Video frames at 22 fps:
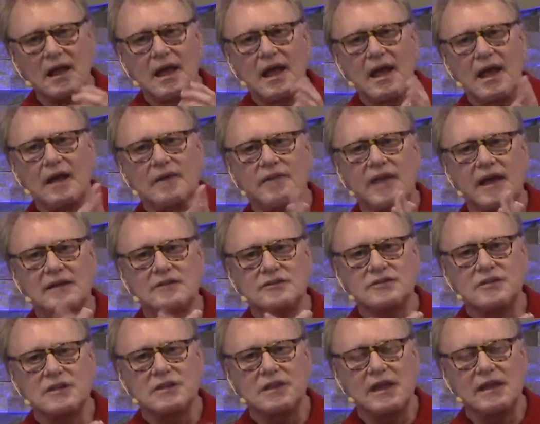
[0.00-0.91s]
And that's
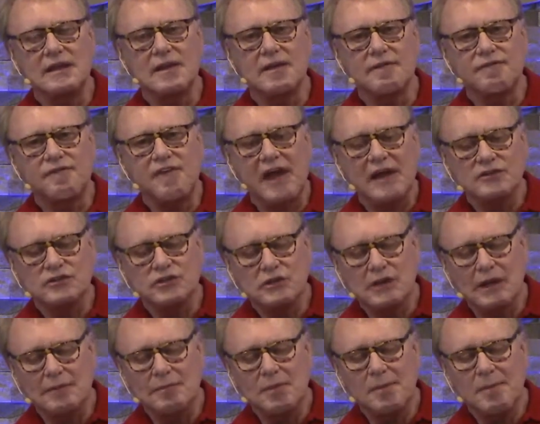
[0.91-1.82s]
the thing that
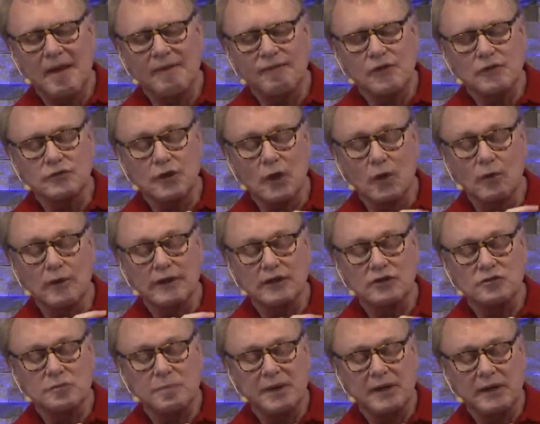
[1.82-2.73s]
fascinated me about this whole
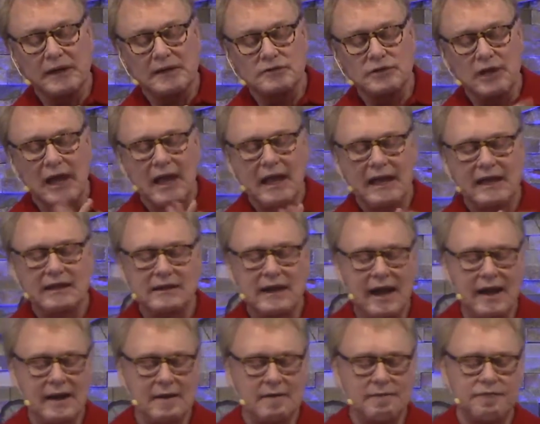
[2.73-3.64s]
experience, is
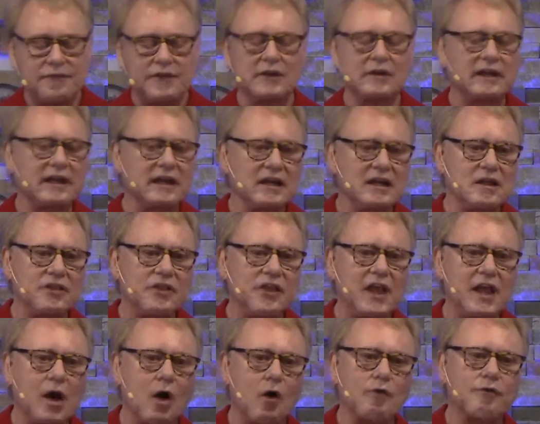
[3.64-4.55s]
I didn't feel
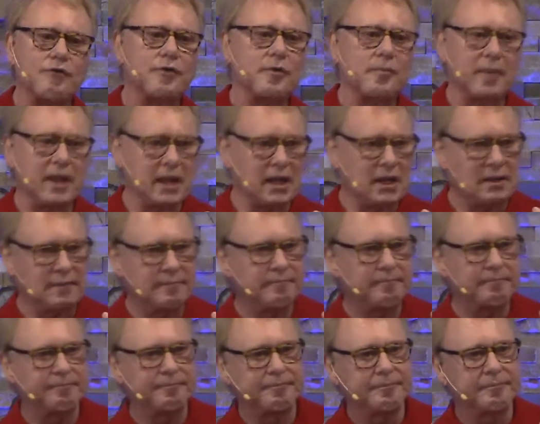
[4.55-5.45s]
anything over me.
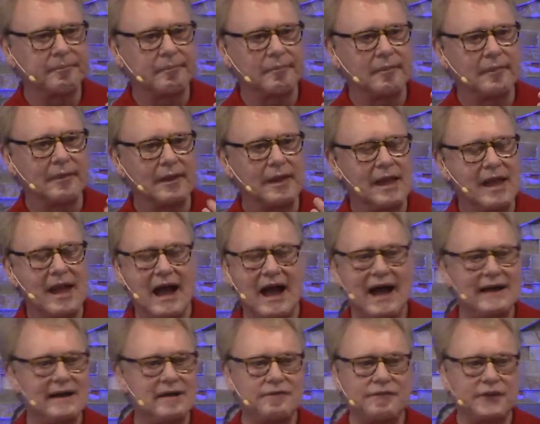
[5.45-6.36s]

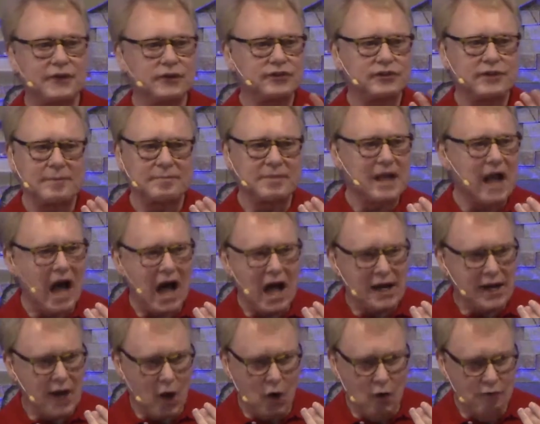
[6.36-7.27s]
I didn't feel some
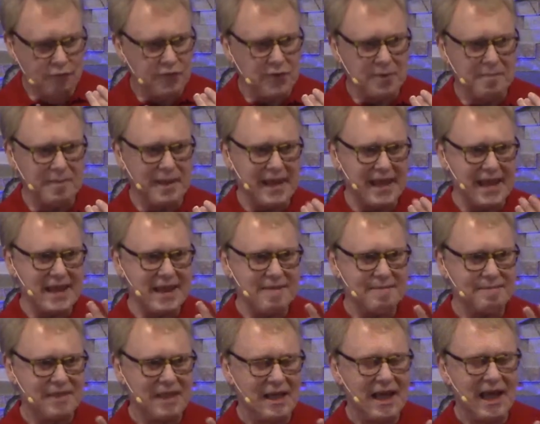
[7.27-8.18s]
God over me.
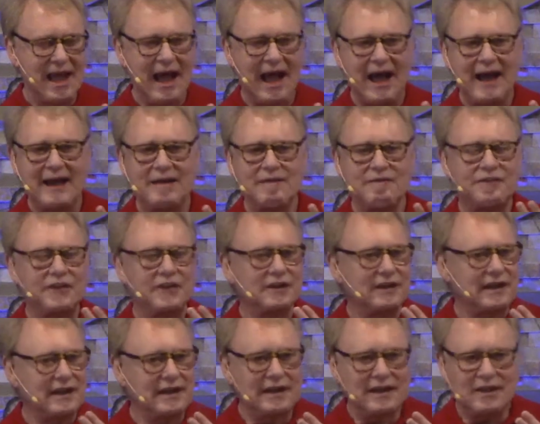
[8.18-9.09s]
I didn't feel
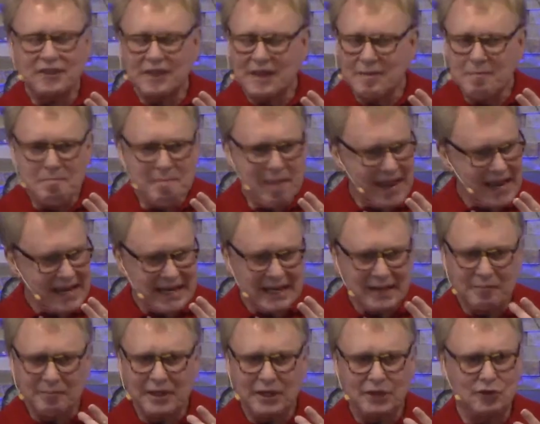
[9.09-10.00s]
anything
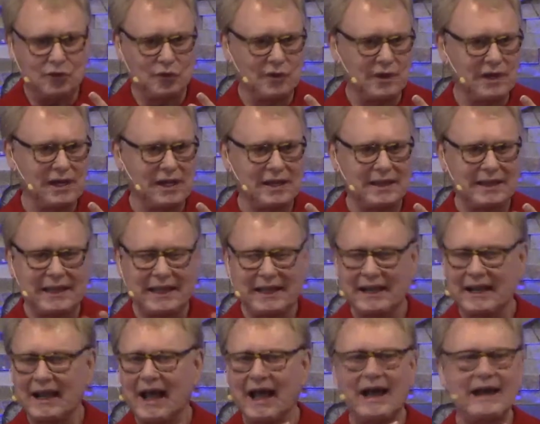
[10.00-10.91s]
making me do
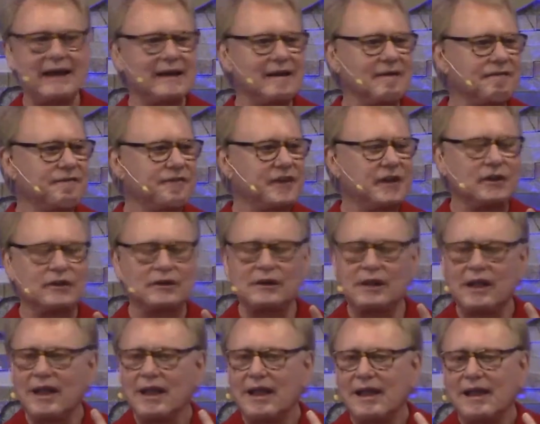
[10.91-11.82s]
anything. I didn't feel
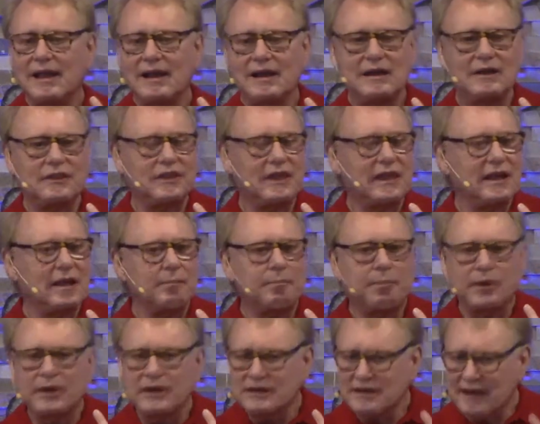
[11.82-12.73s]
anything had
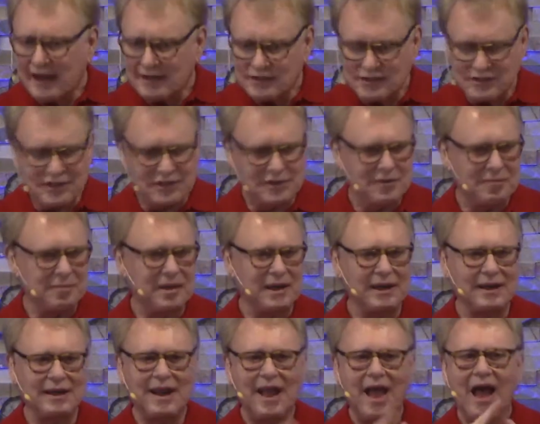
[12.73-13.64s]
predestined
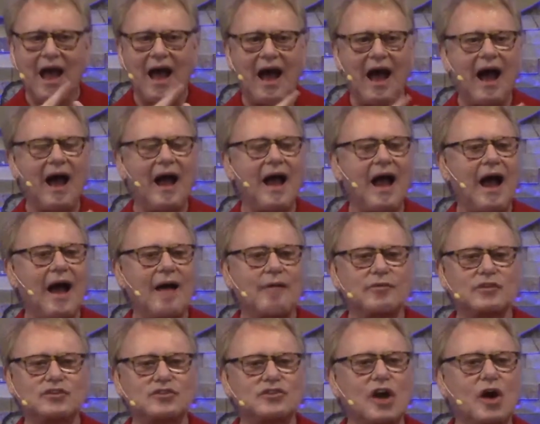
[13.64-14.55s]
me. I
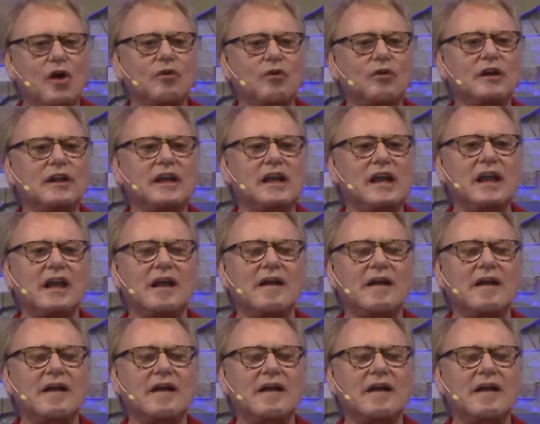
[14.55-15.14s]
was totally